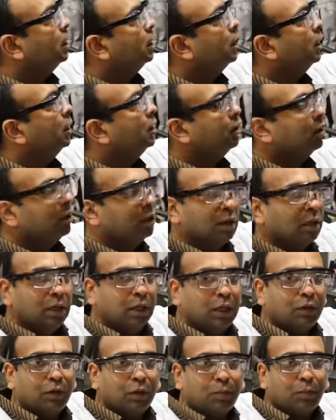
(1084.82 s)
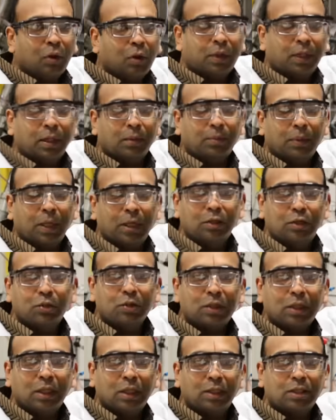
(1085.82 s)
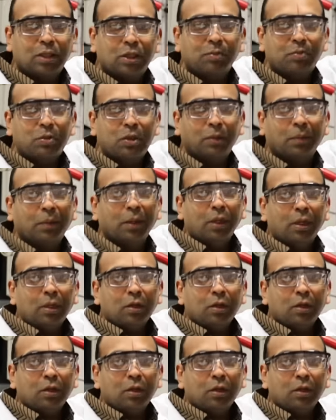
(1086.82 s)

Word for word: like a, a liquid product by using a jib tube.